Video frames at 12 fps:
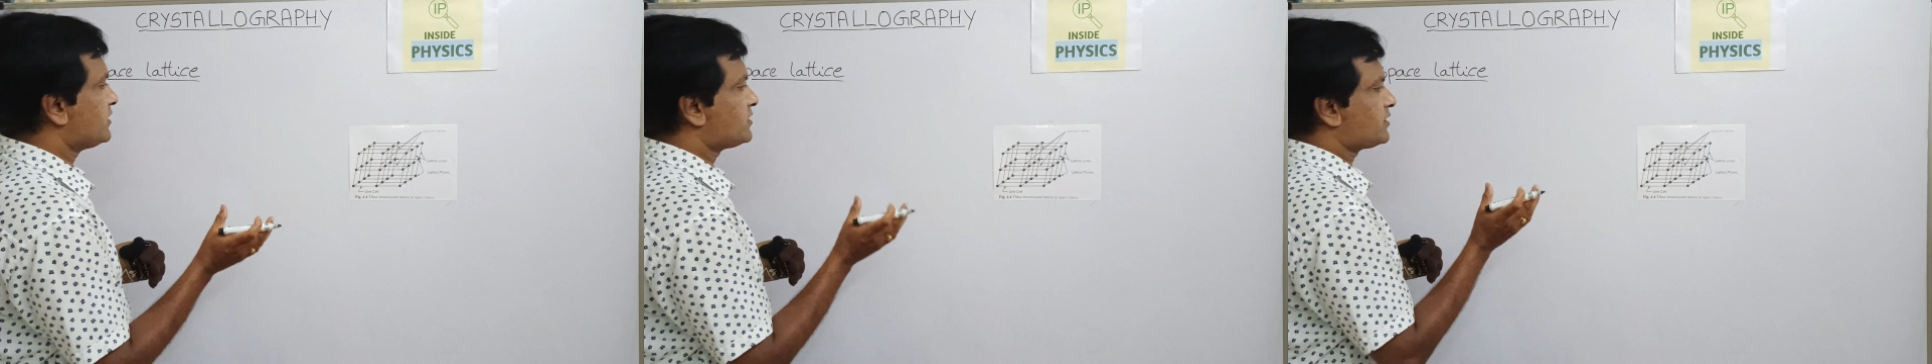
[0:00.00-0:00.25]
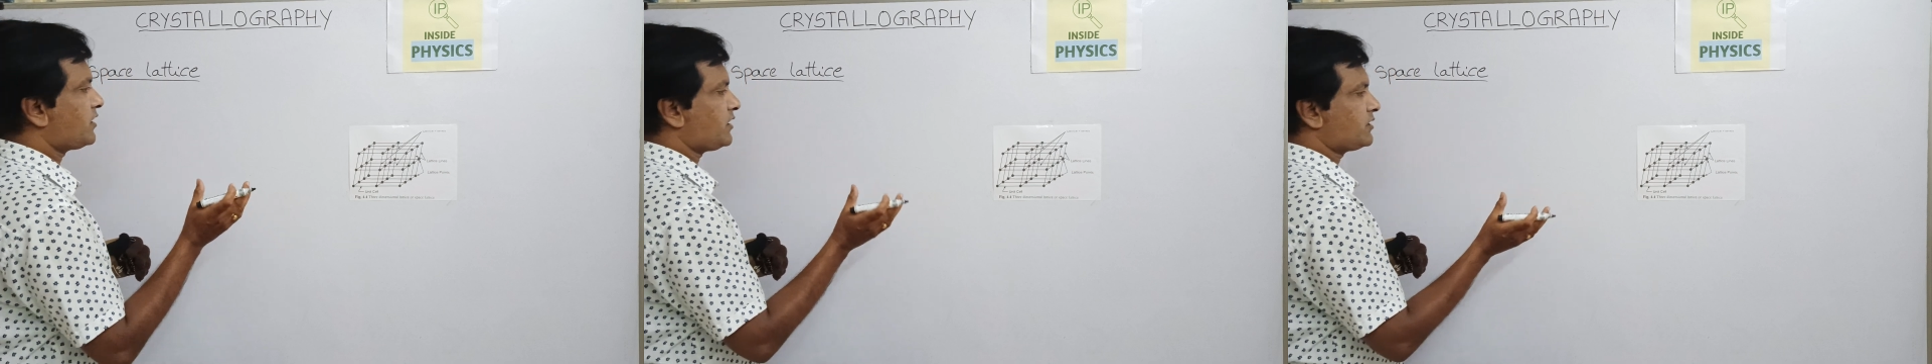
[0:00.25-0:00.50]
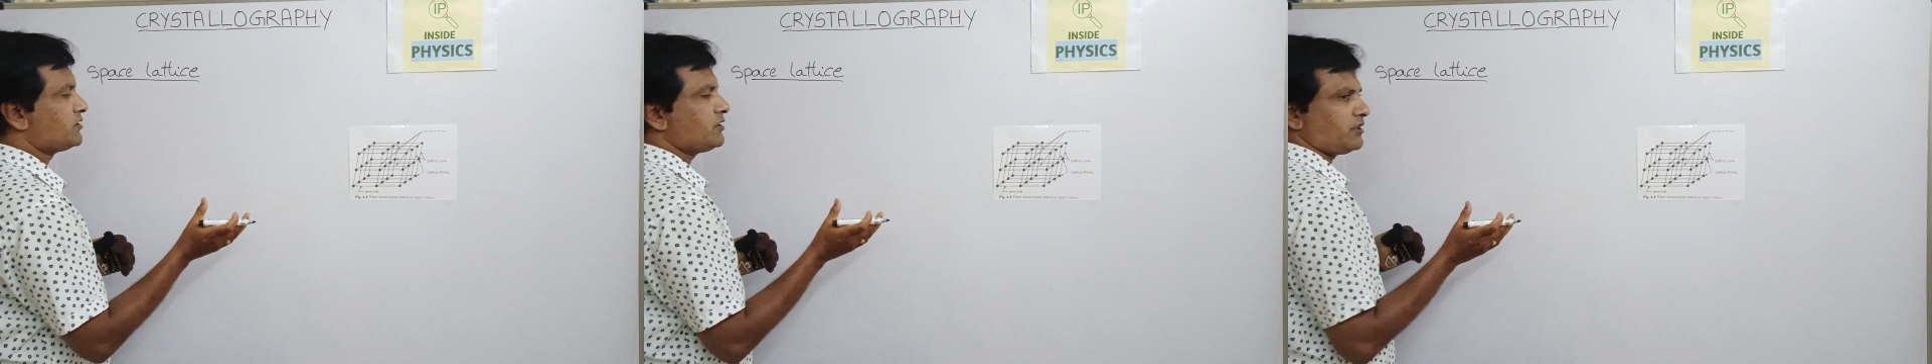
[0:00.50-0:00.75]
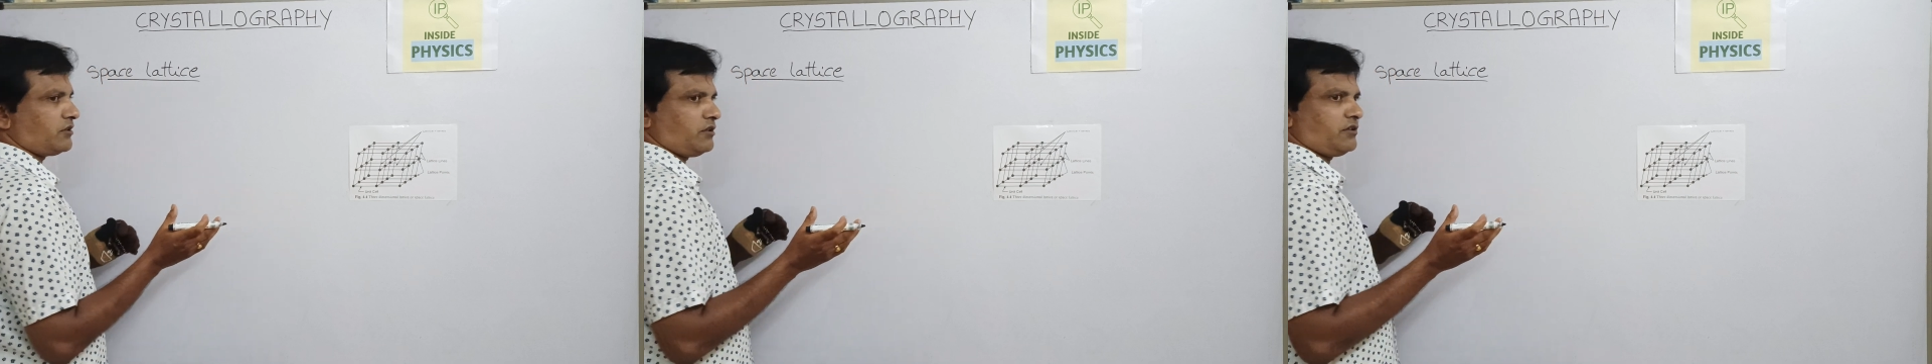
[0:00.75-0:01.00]

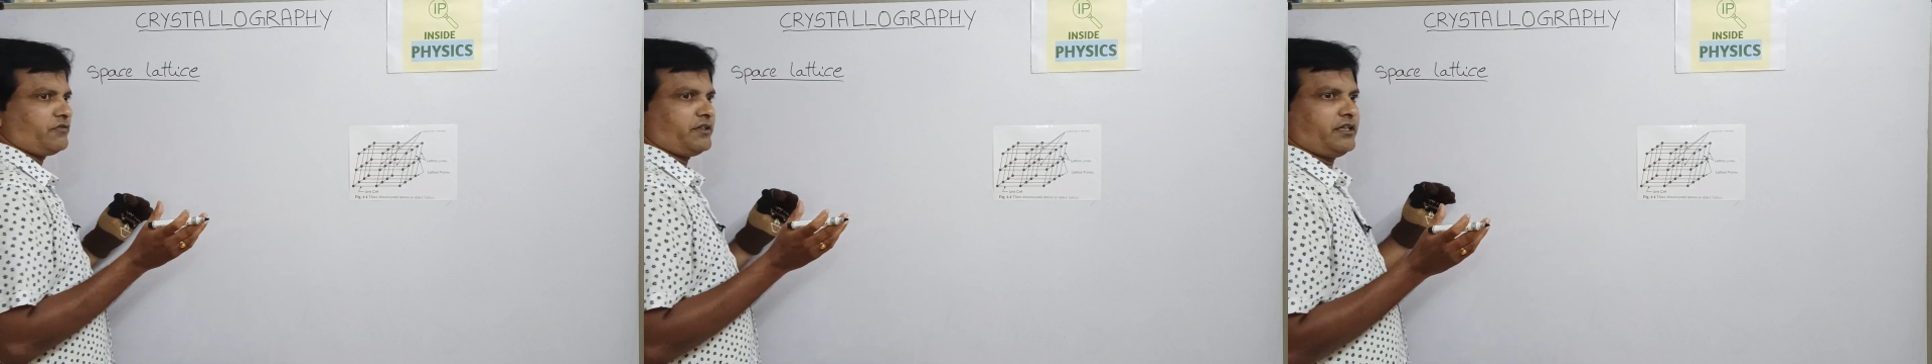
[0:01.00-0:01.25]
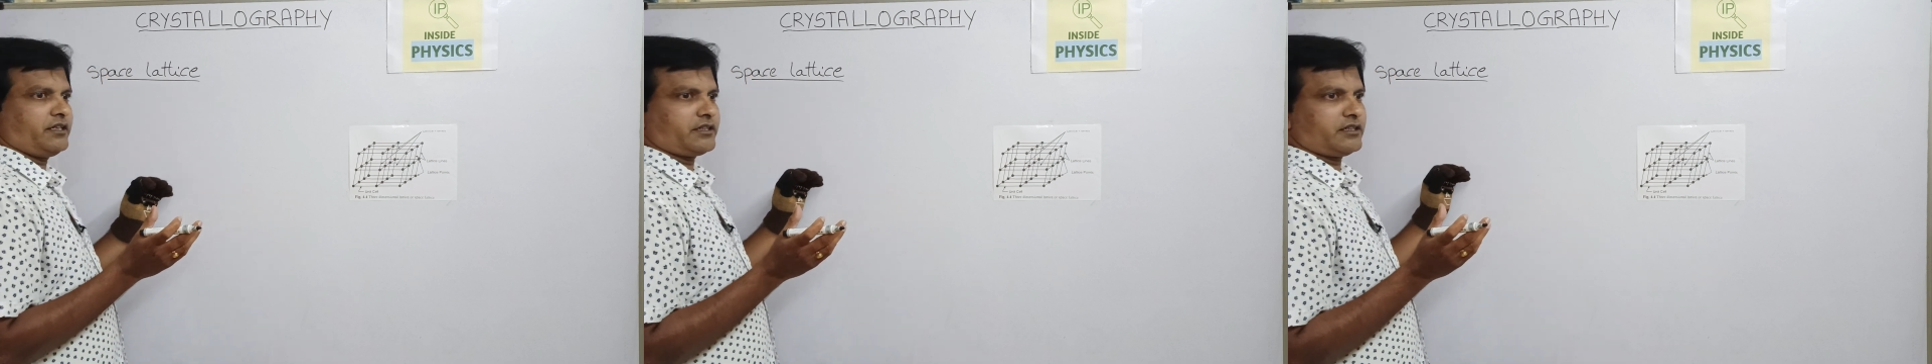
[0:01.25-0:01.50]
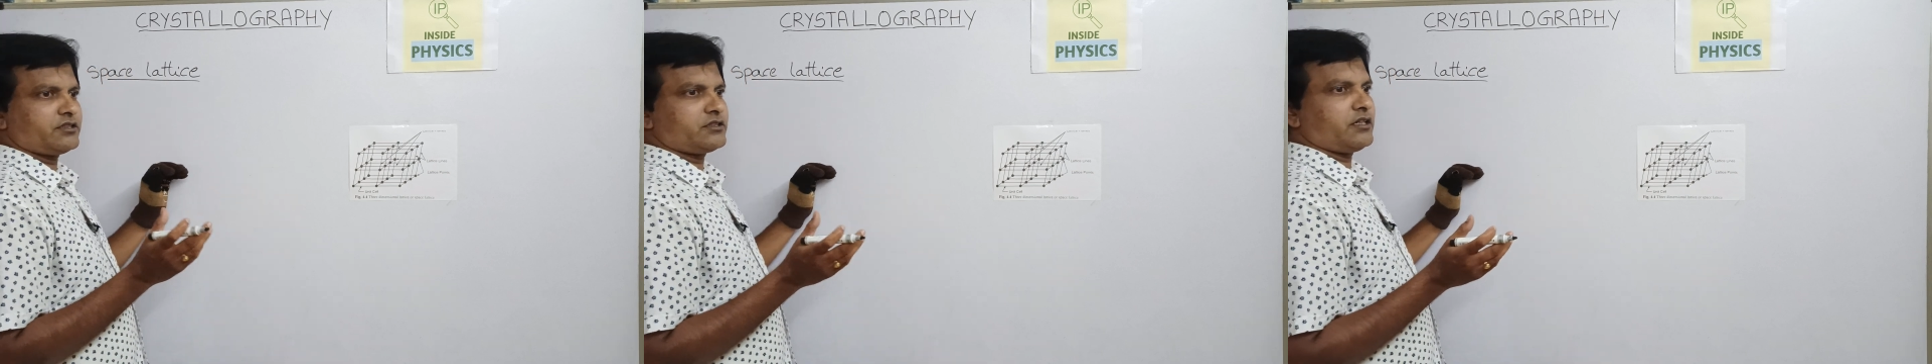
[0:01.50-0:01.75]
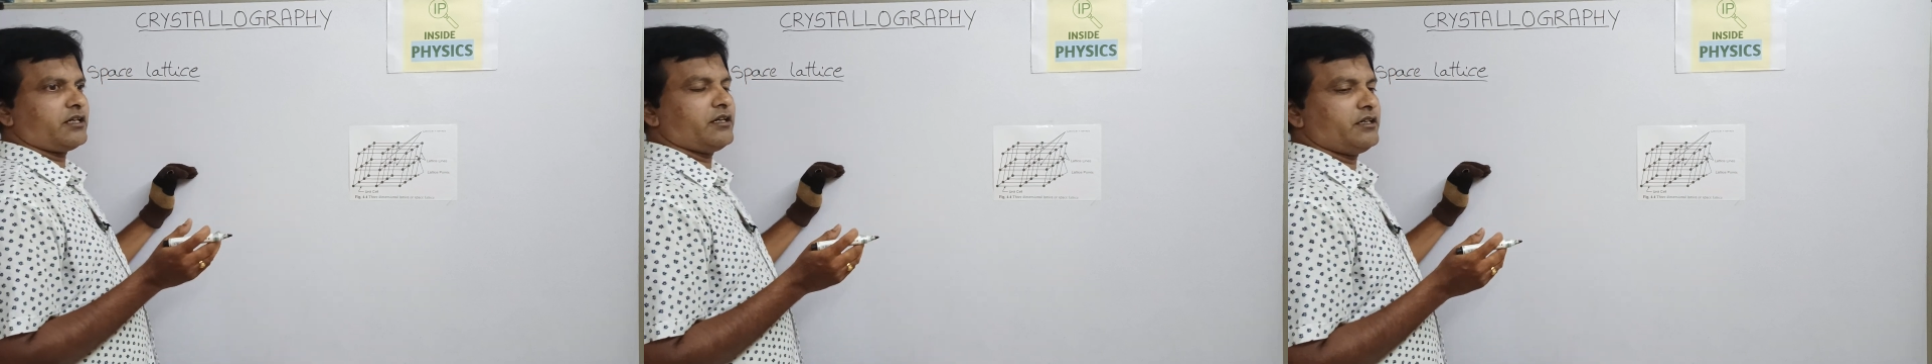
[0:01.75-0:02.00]
structure of a
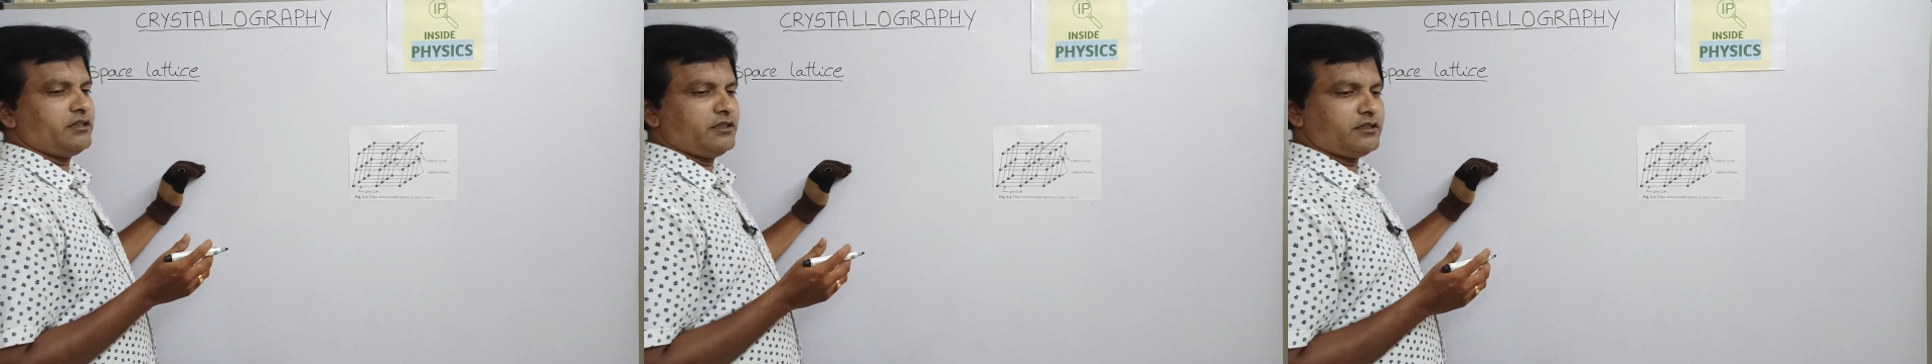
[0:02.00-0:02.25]
crystal,